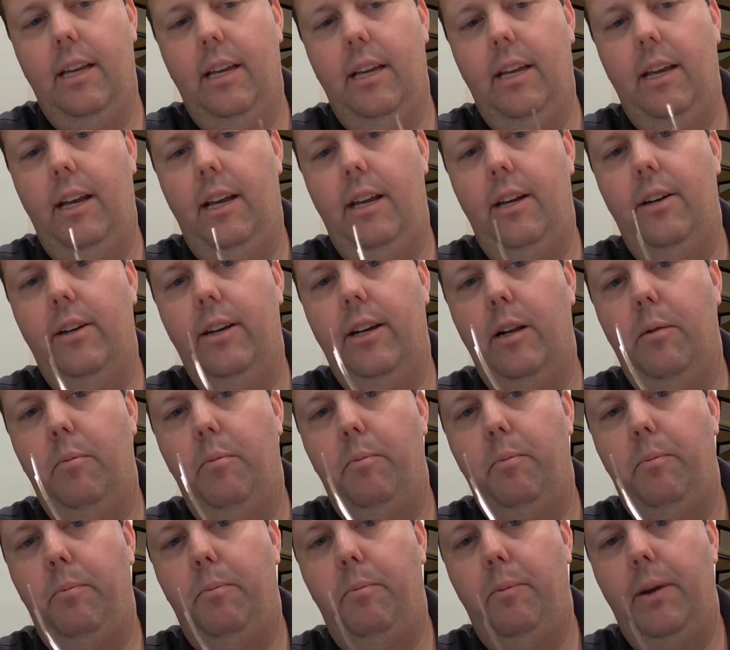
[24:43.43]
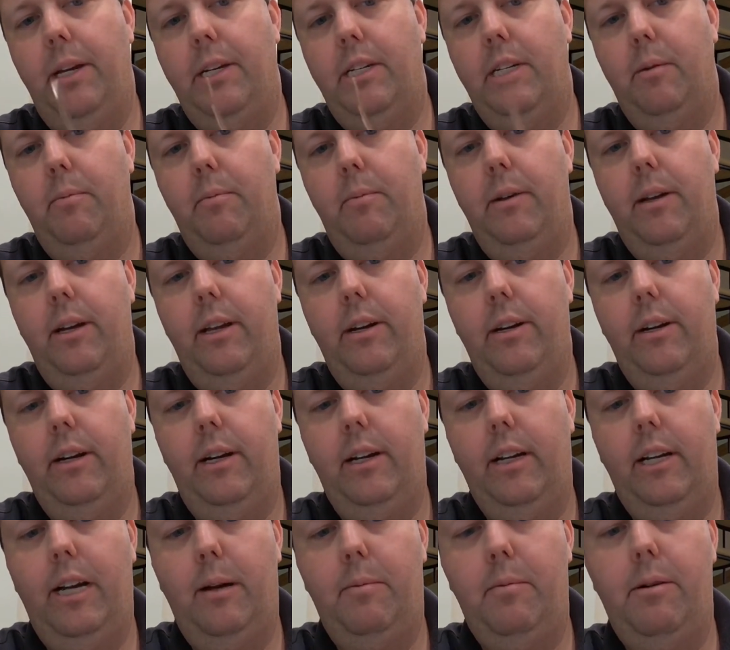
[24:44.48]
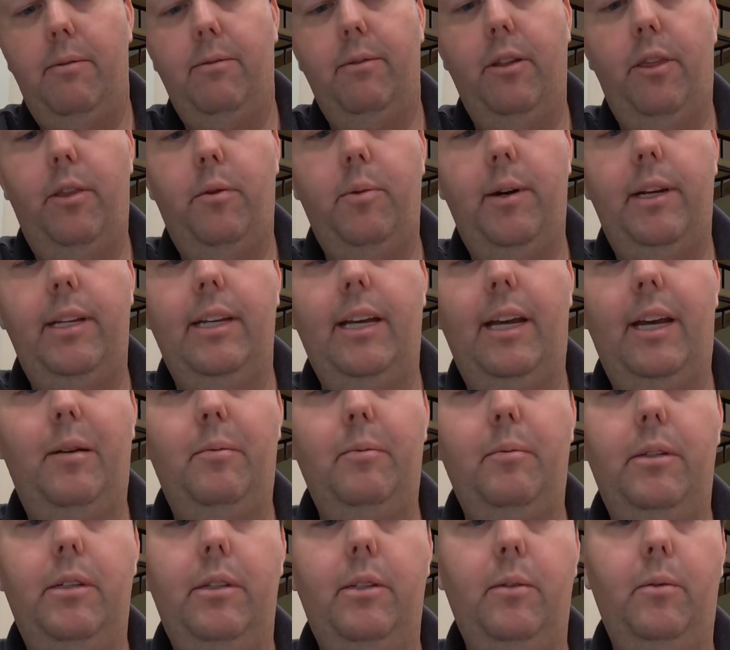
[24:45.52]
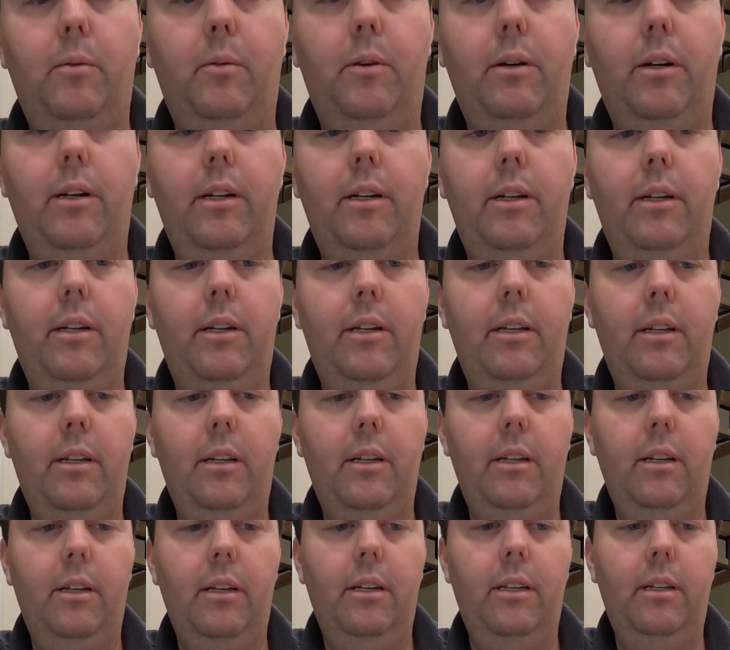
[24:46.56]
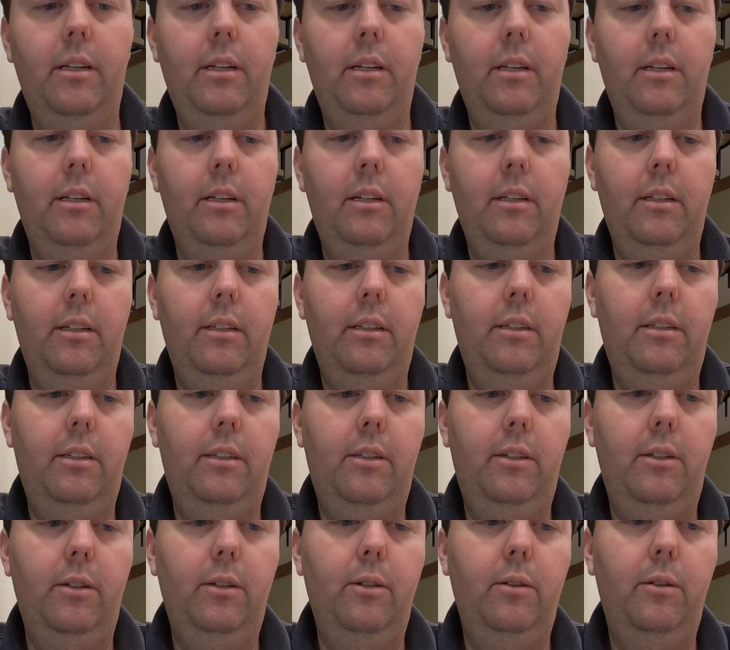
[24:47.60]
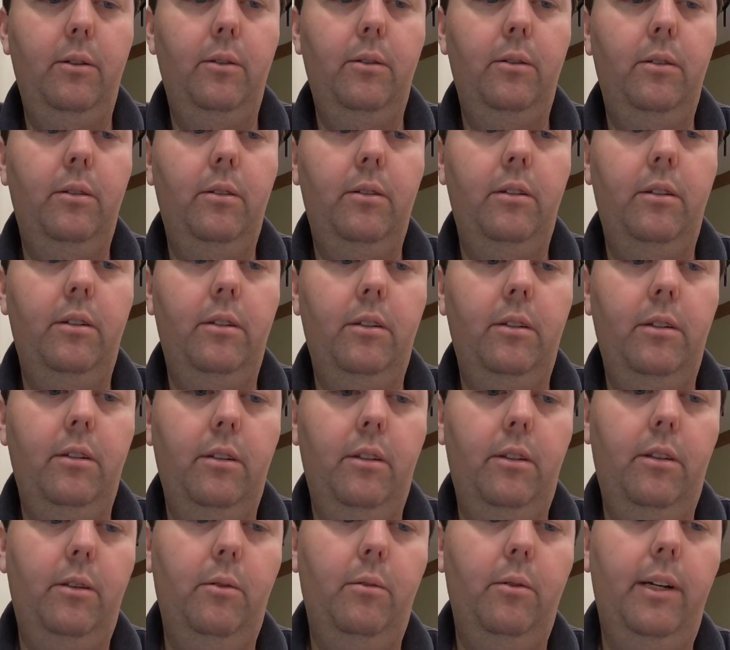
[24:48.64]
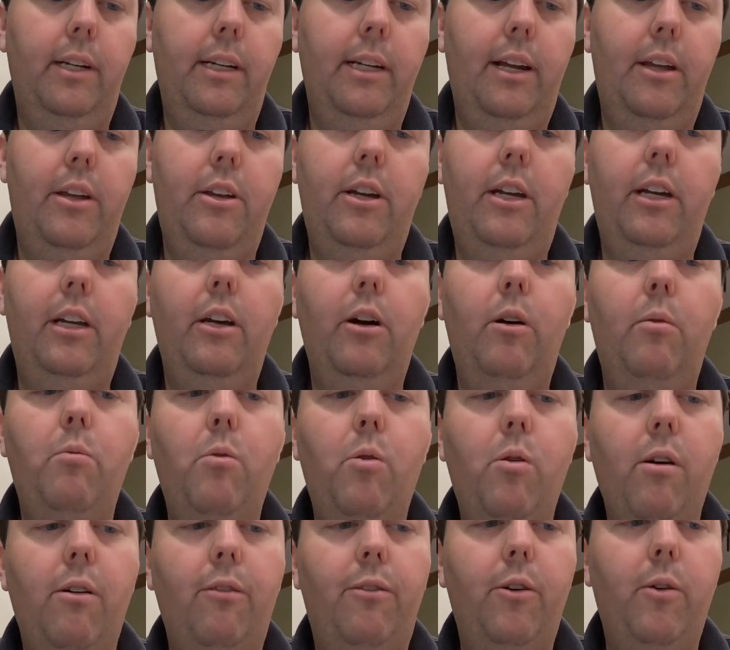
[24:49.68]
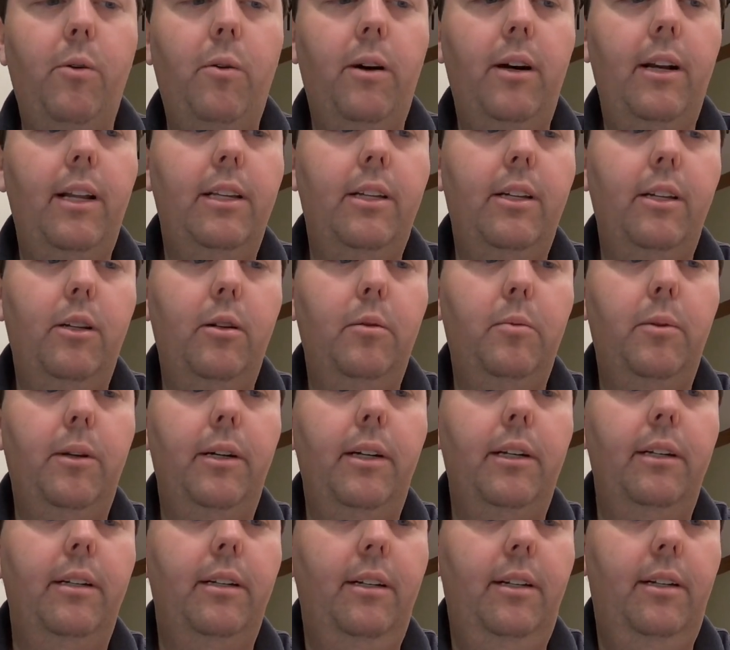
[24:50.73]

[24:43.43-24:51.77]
and you're going to pinch them and you're going to come over 3 times. 1, 2, 3. Now you can go more if you wanted to, but